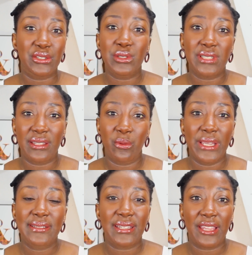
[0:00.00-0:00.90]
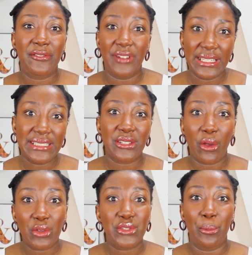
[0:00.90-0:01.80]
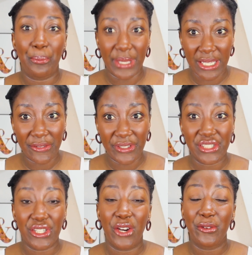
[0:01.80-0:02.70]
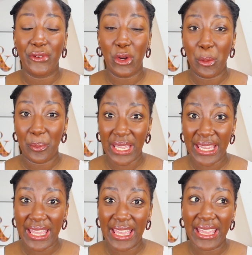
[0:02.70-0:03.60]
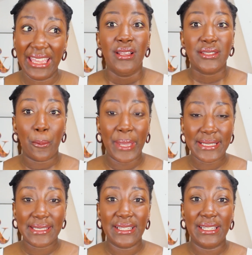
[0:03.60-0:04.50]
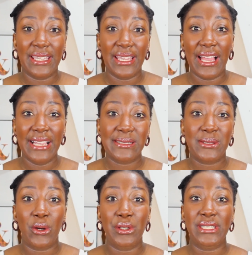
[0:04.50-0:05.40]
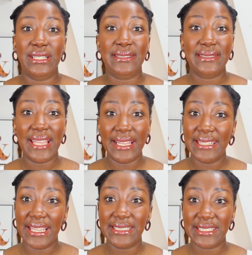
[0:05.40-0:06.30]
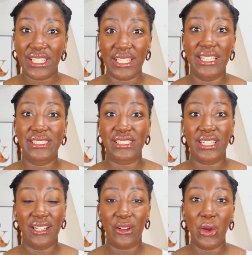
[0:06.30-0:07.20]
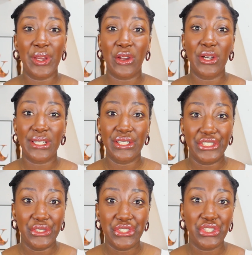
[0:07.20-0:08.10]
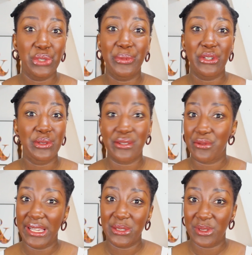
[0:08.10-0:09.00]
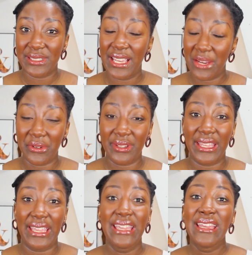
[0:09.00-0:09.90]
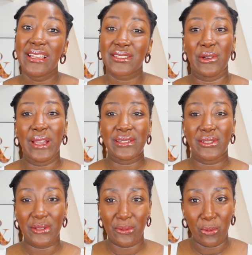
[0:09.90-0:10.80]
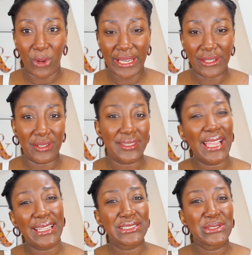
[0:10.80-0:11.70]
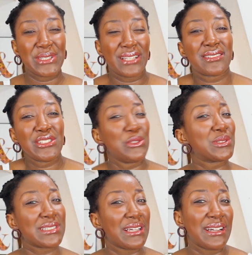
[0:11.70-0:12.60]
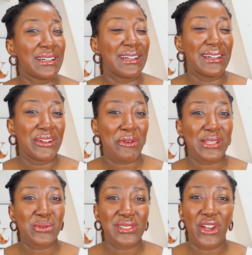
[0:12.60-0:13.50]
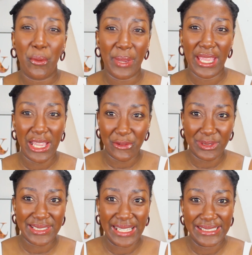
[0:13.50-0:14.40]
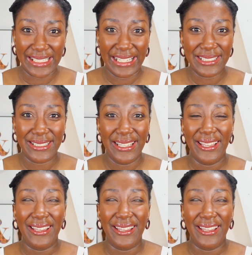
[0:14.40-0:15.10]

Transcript: those are the ways that I find it also beneficial for my hair. So basically, I saw this 10 days challenge going on YouTube using rice water every day, so I thought, why not? I can do that, use rice water on my hair for 10 days.